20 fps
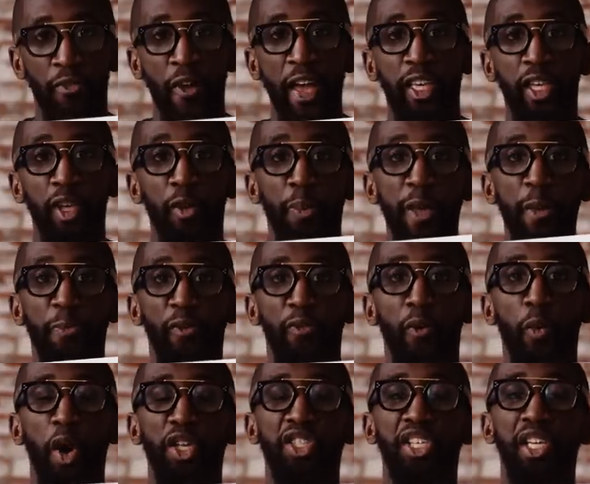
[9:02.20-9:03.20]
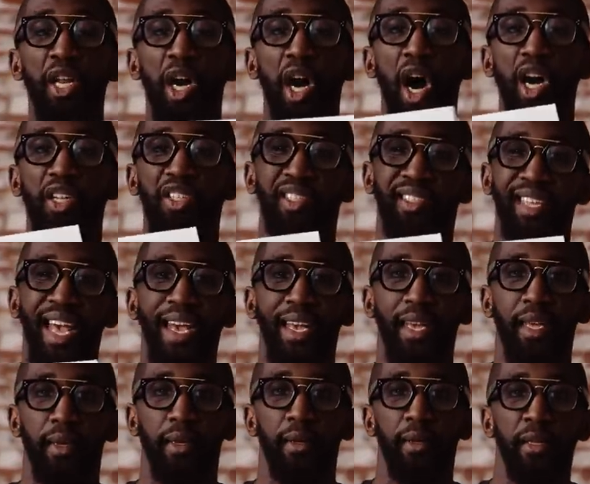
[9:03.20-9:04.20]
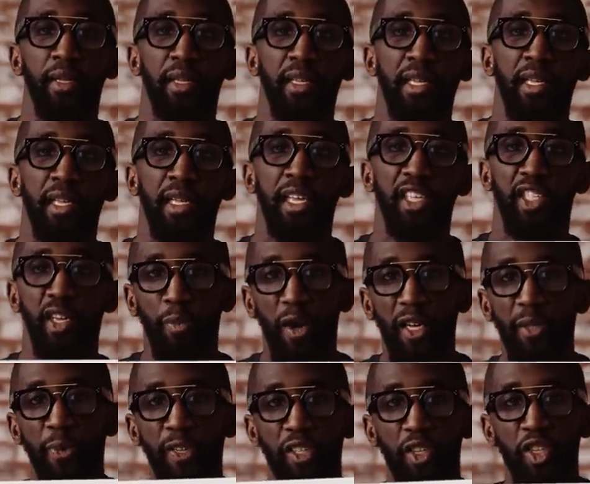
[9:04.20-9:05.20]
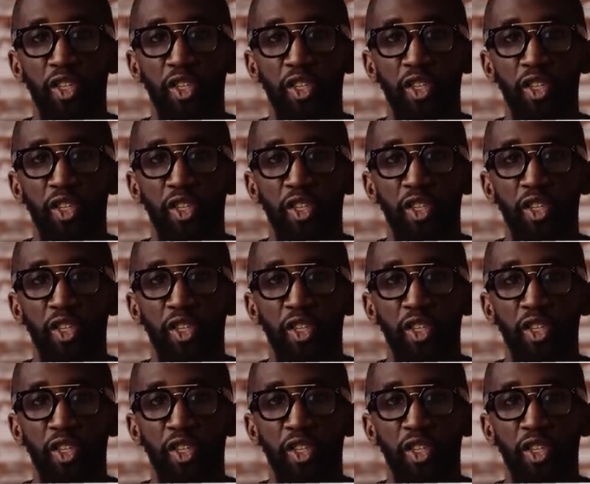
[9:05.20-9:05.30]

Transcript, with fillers: Thank you, people, for watching Art Attack. It's your boy Specs